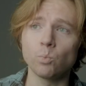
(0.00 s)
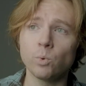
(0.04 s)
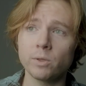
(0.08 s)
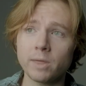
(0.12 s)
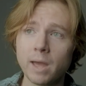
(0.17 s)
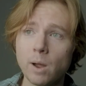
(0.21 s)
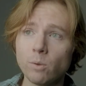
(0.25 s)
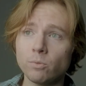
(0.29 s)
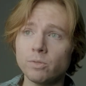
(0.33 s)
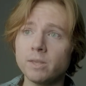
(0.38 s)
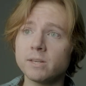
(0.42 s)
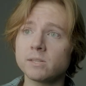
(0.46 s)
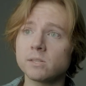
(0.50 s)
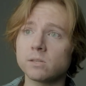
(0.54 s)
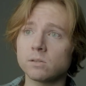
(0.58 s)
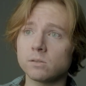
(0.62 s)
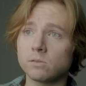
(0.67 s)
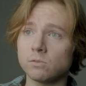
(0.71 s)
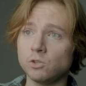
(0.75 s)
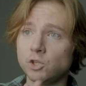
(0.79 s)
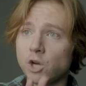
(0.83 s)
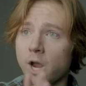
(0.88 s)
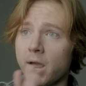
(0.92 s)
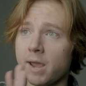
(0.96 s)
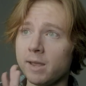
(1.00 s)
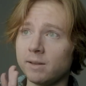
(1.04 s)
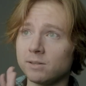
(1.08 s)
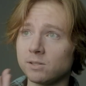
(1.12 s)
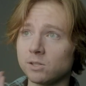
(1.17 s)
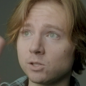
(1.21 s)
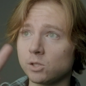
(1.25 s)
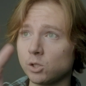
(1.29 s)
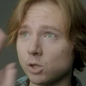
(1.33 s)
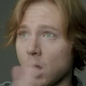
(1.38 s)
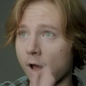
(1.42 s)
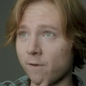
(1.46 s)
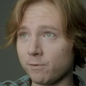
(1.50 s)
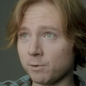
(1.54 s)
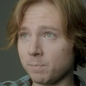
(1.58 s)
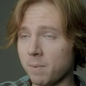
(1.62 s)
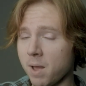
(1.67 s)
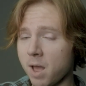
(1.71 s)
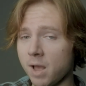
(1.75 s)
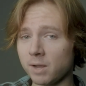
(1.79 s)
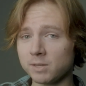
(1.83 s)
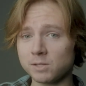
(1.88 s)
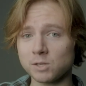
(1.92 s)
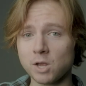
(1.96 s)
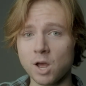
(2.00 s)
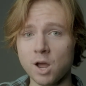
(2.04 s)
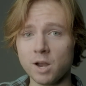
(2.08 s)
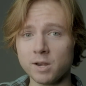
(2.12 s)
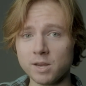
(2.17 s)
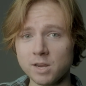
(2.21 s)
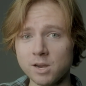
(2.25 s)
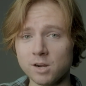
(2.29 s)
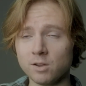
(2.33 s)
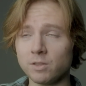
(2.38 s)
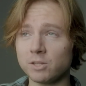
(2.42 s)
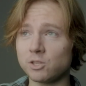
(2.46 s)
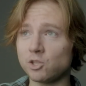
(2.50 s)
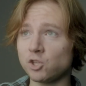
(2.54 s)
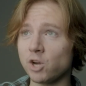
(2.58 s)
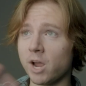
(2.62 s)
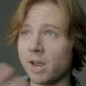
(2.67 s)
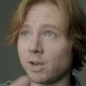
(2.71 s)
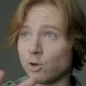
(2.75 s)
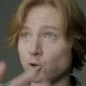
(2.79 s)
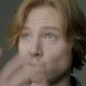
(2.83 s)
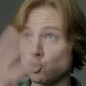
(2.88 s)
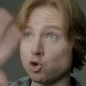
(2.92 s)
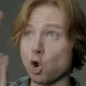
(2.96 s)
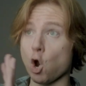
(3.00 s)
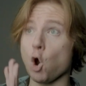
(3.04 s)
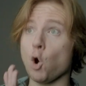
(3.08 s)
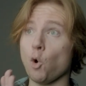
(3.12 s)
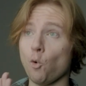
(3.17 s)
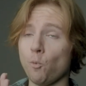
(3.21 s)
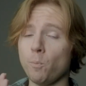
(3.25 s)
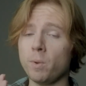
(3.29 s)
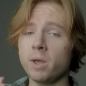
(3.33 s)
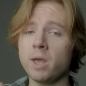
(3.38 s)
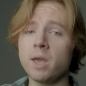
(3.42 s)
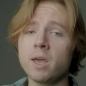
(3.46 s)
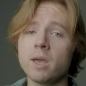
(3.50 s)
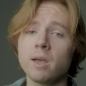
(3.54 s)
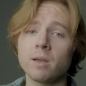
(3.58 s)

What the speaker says: Without this giant softbox on here, this giant dome,